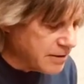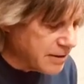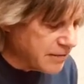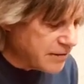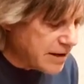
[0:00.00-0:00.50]

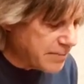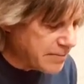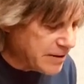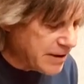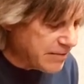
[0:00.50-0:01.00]
Lift it up
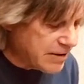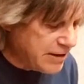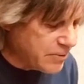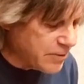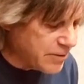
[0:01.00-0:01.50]
and you have an E
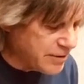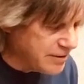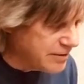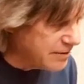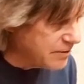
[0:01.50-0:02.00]
chord.
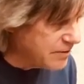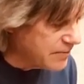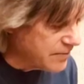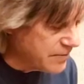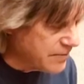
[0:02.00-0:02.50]

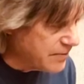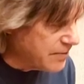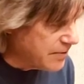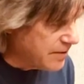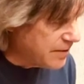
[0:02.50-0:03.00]

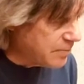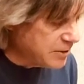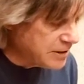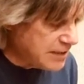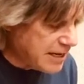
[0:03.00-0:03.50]

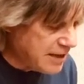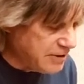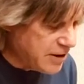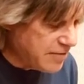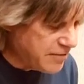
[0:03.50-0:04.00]
Push it down,
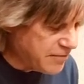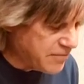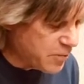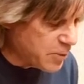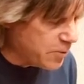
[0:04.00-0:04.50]
you have a
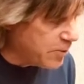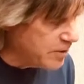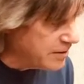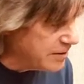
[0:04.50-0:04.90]
4 chord,